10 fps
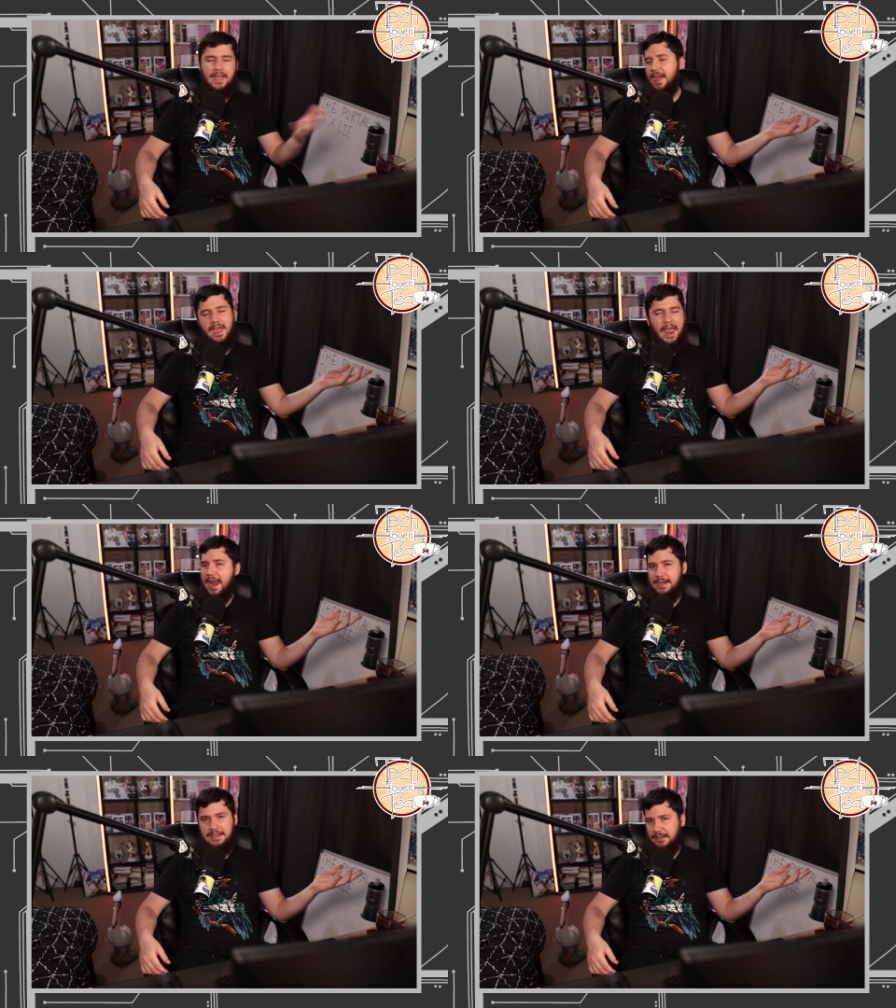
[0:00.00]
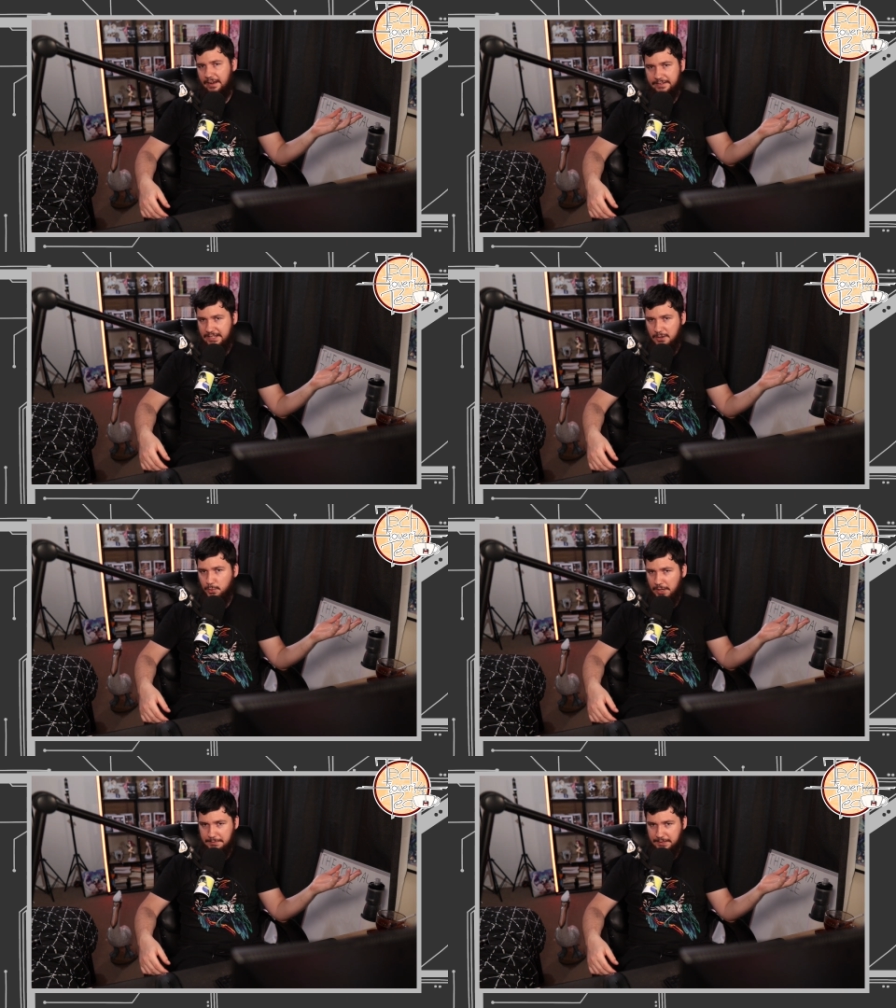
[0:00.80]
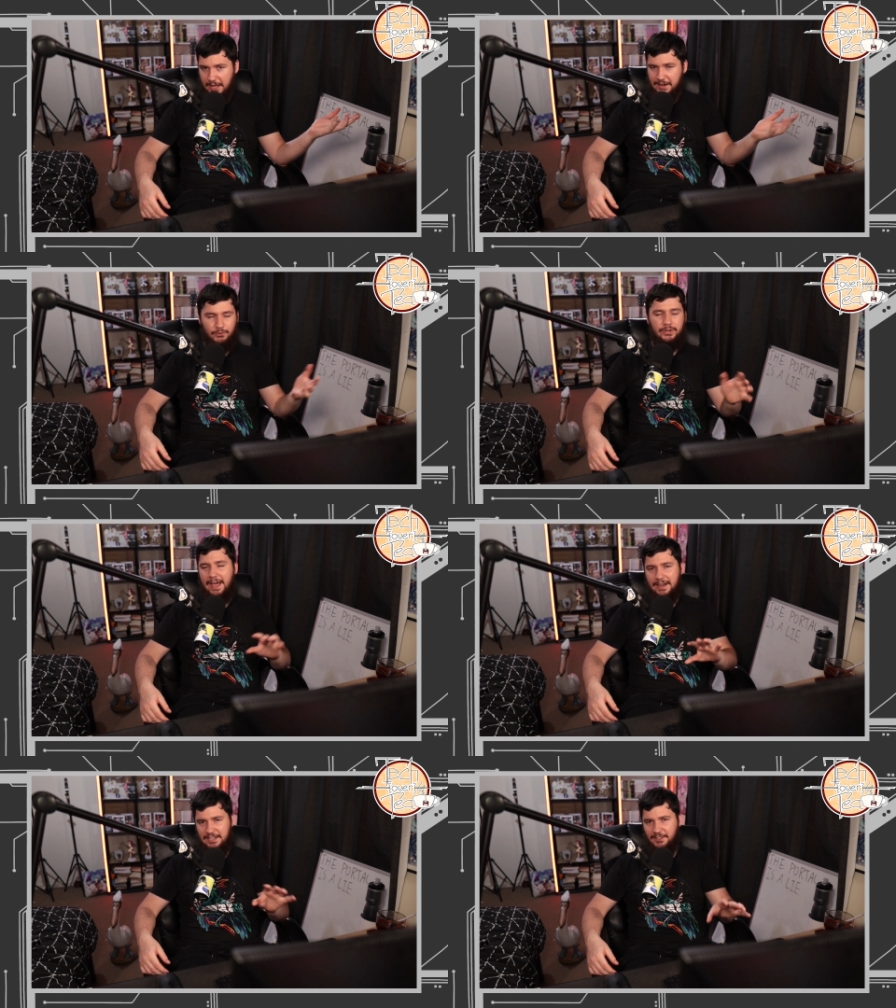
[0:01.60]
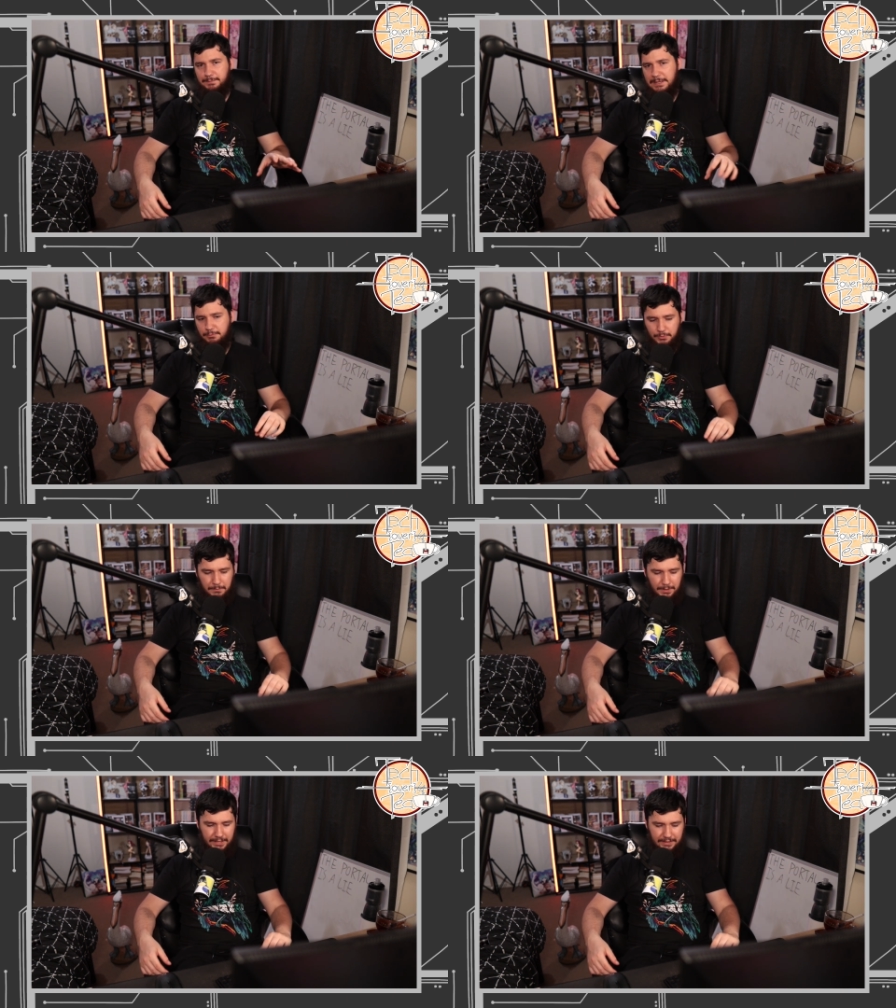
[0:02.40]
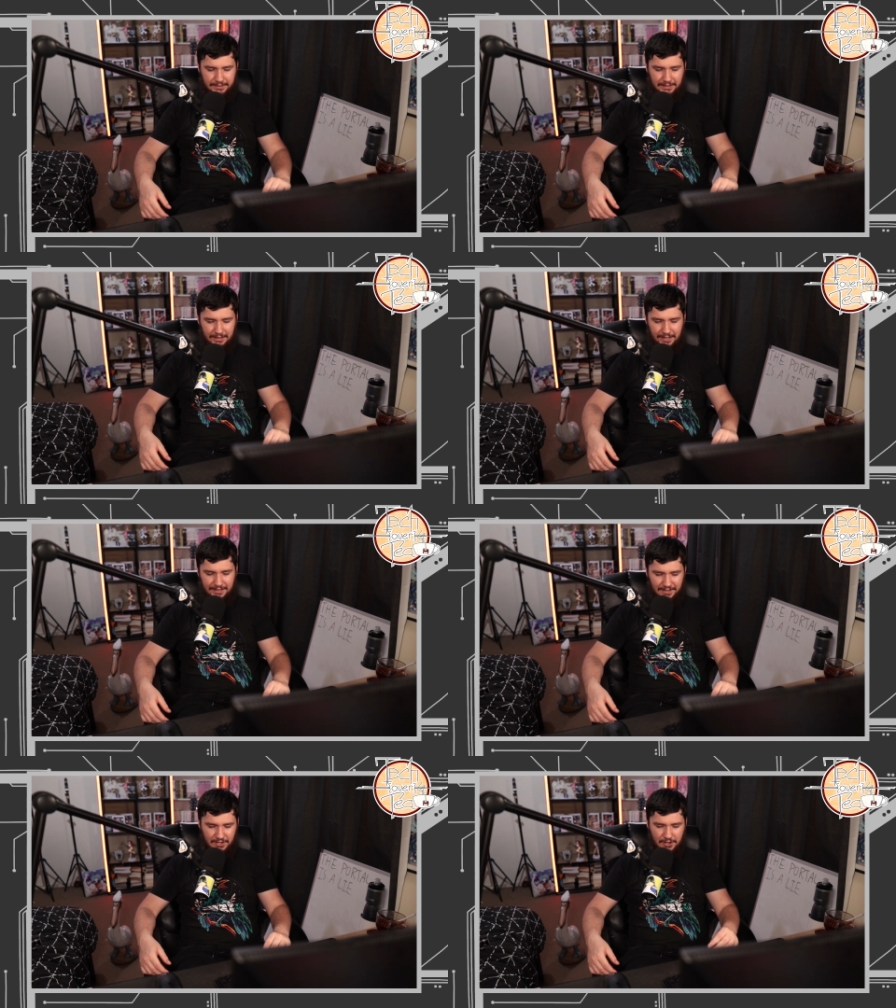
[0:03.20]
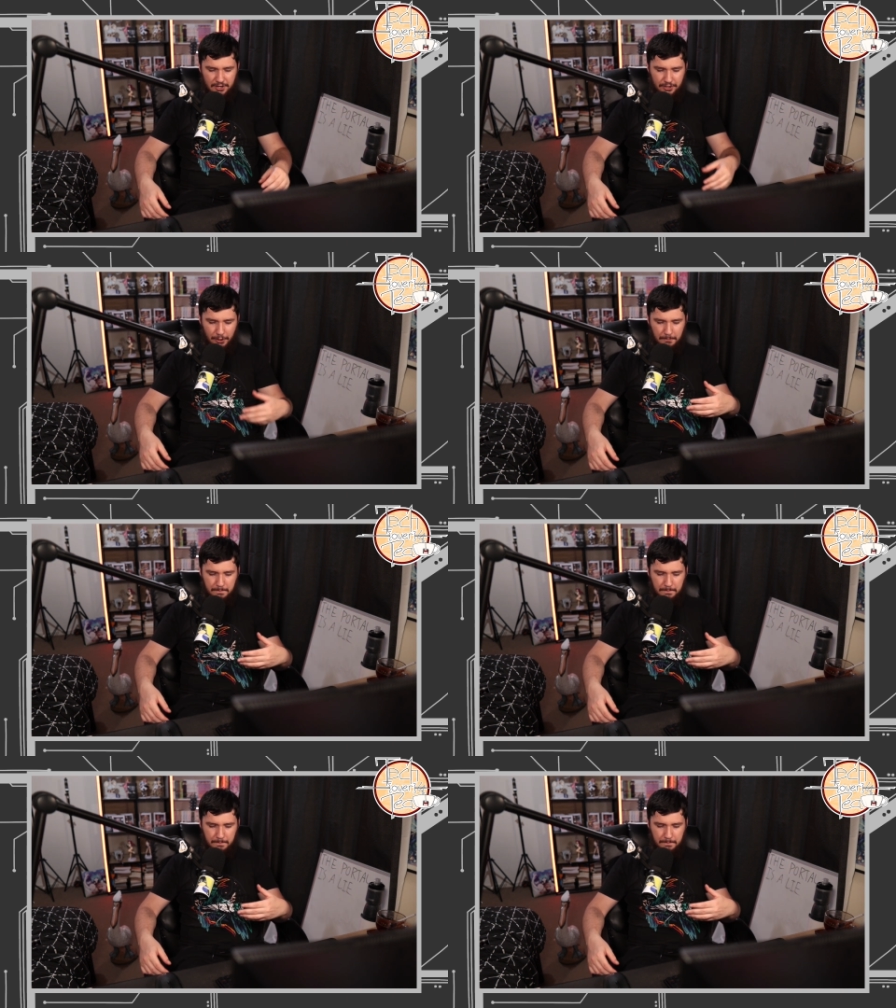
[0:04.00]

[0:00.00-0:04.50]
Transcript: any idea what I'm saying. I've already had enough people complain that, like, you know,